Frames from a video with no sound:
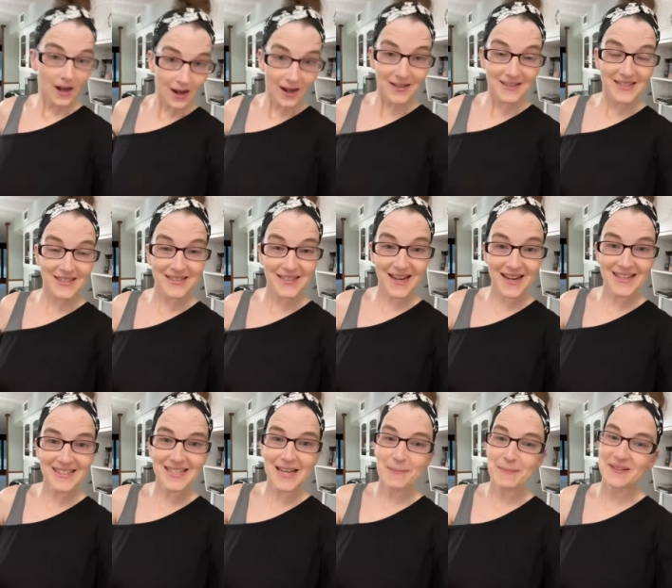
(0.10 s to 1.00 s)
On
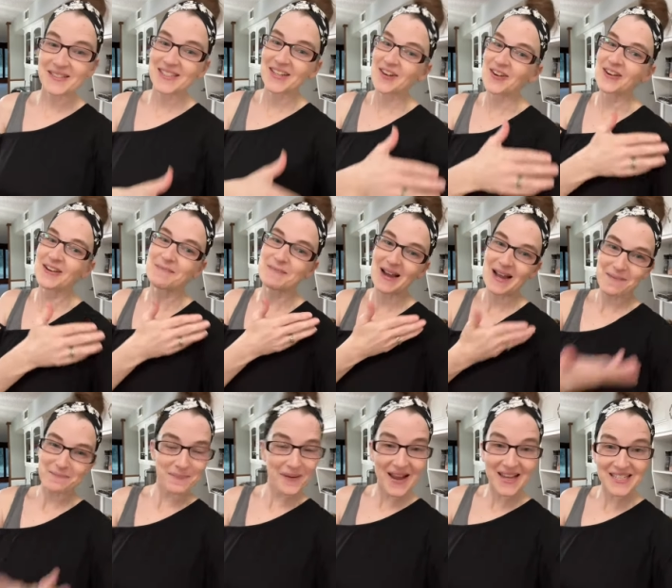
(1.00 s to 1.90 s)
today's episode of my
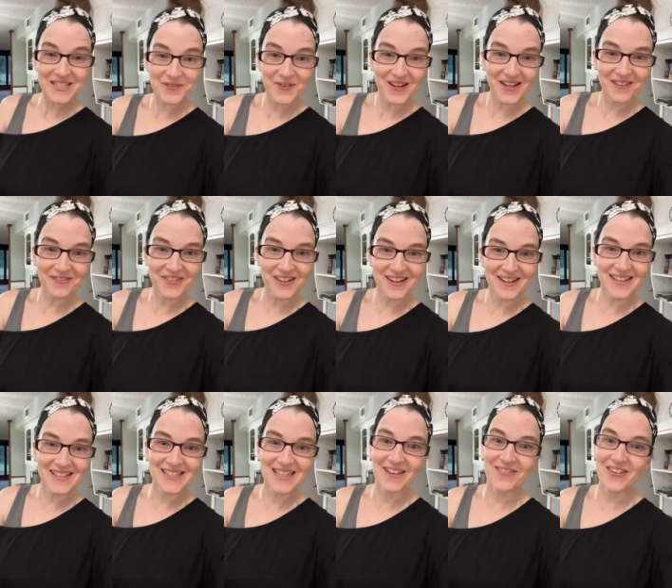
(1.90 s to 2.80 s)
best friend of
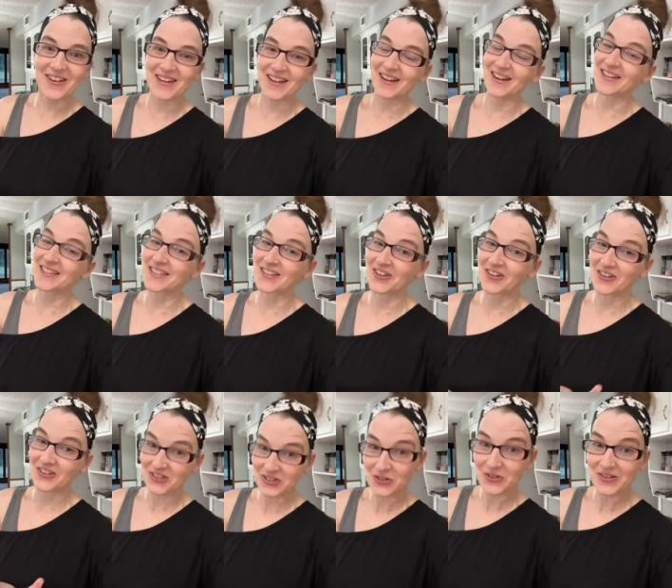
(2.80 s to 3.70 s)
thirty-seven years and her
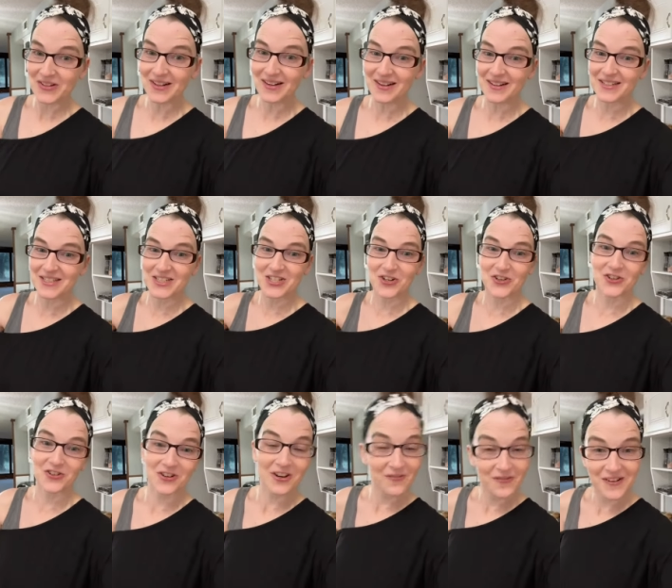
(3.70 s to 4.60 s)
two youngest
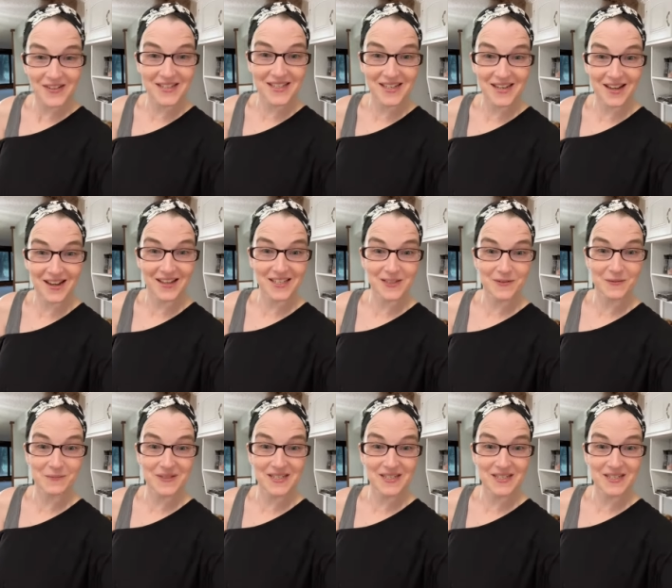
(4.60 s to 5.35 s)
children are visiting us from